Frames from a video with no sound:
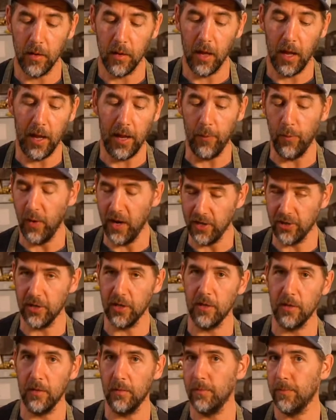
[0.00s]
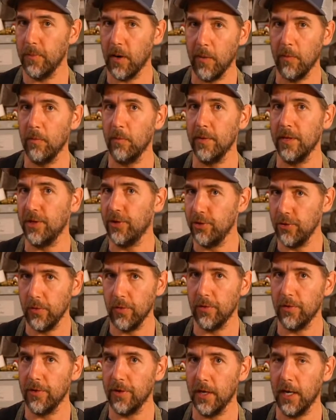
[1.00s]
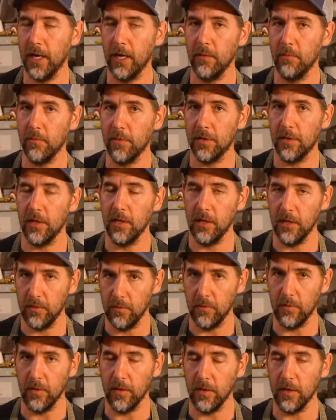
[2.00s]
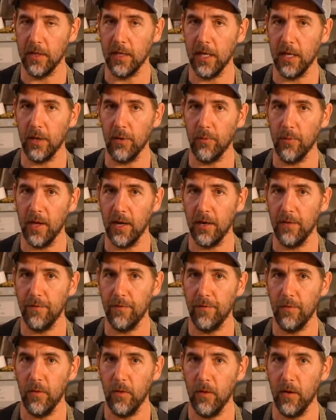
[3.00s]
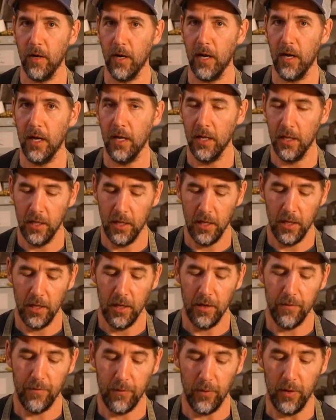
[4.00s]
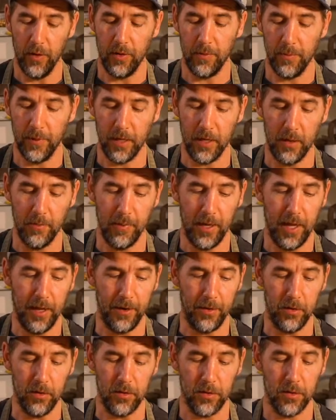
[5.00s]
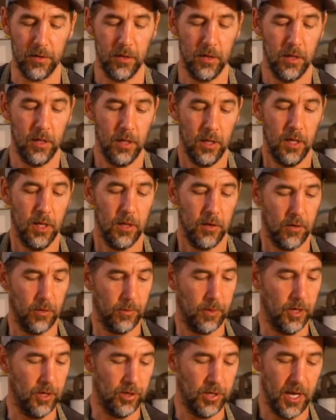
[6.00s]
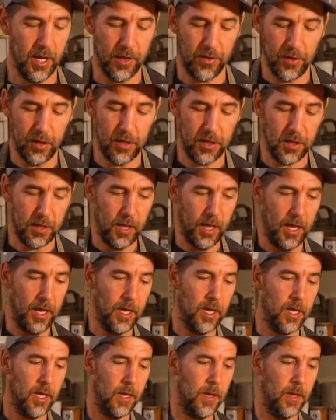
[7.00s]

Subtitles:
I wedge it probably 200 times in getting ready for it to become handles. So I'm going to take this clay,